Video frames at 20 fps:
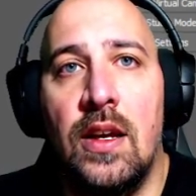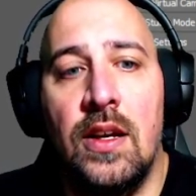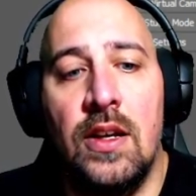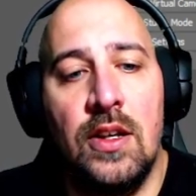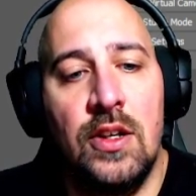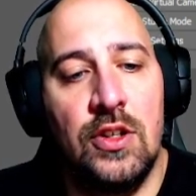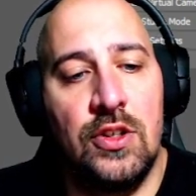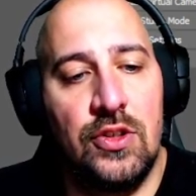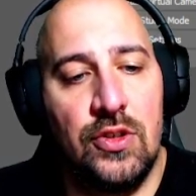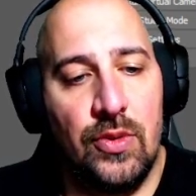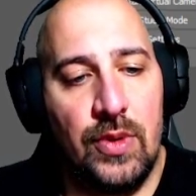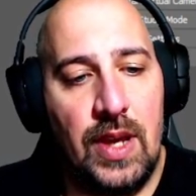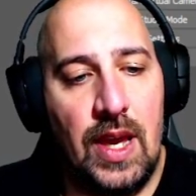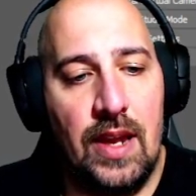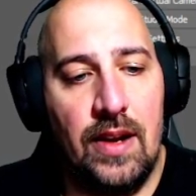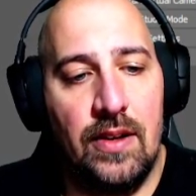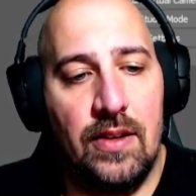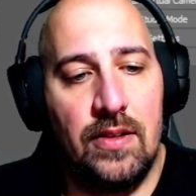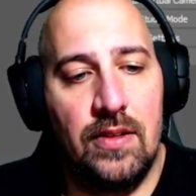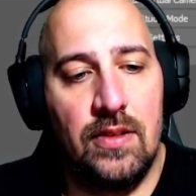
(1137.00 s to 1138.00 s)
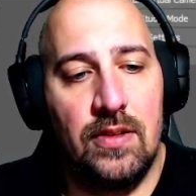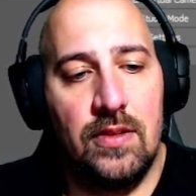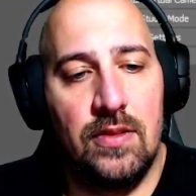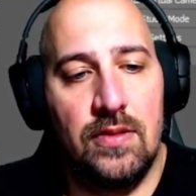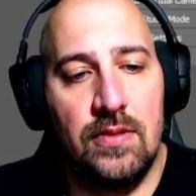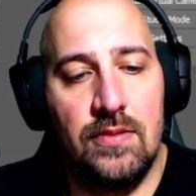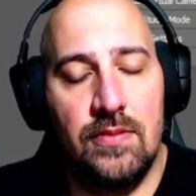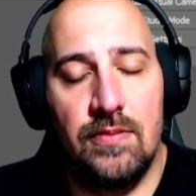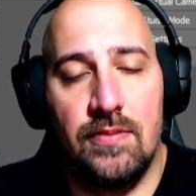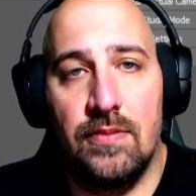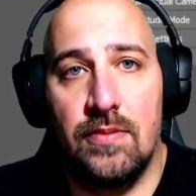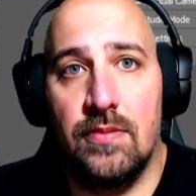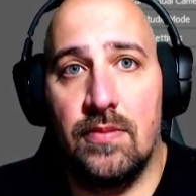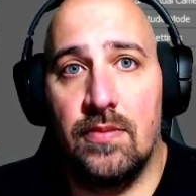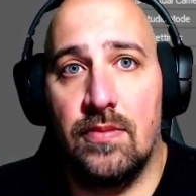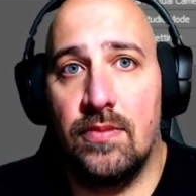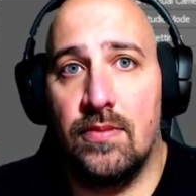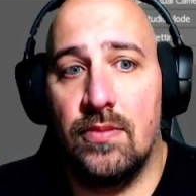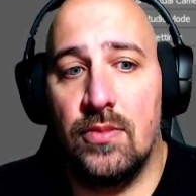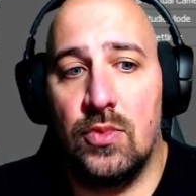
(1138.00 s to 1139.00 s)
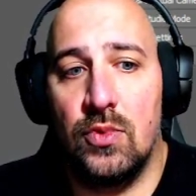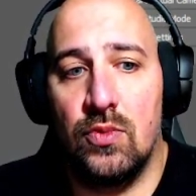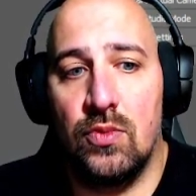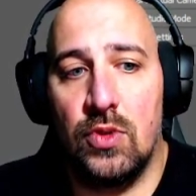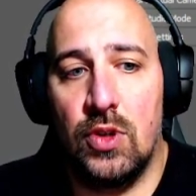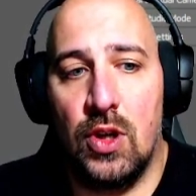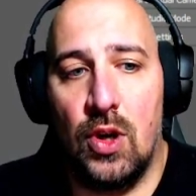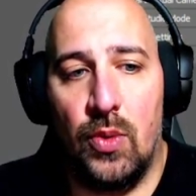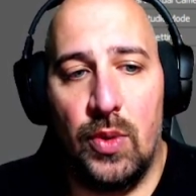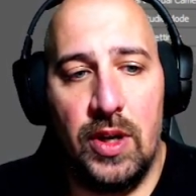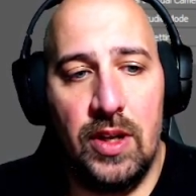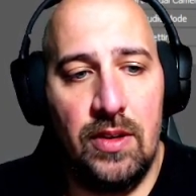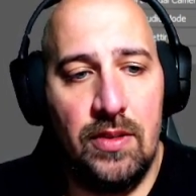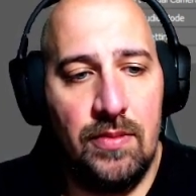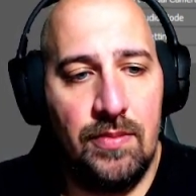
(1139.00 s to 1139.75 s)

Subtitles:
So again, go in,